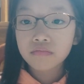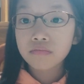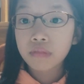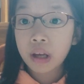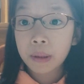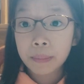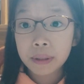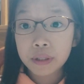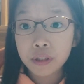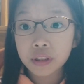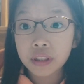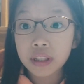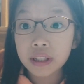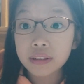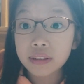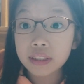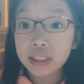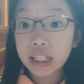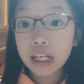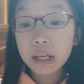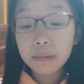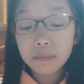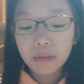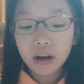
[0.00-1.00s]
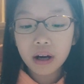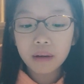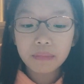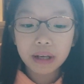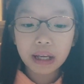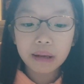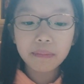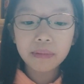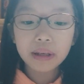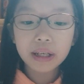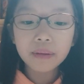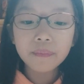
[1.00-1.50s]
Maybe to the cinema,
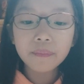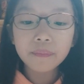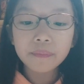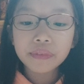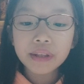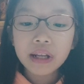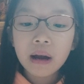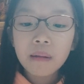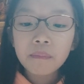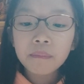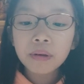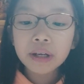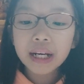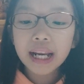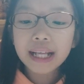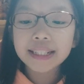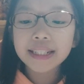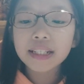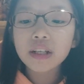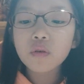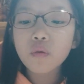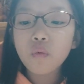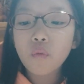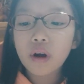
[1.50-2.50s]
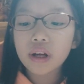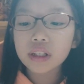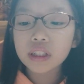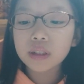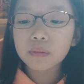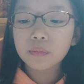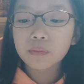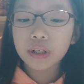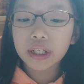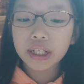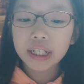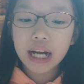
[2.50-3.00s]
maybe. But I didn't want
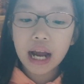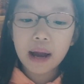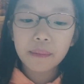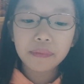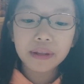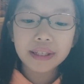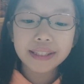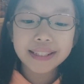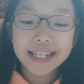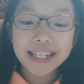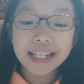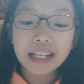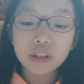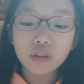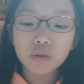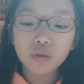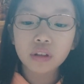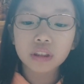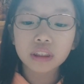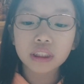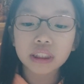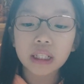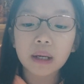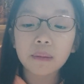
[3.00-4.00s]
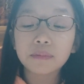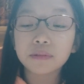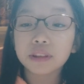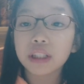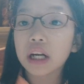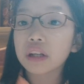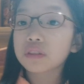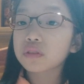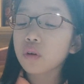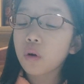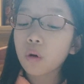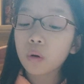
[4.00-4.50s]
to bring up the dinosaur
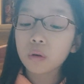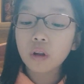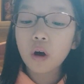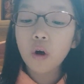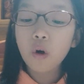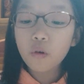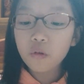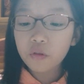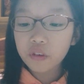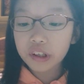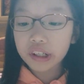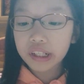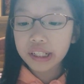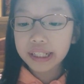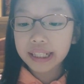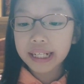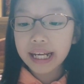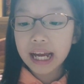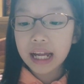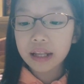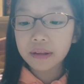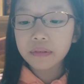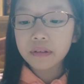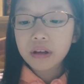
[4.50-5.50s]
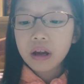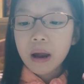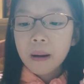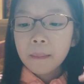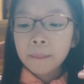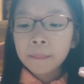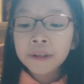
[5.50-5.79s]
subject all over again.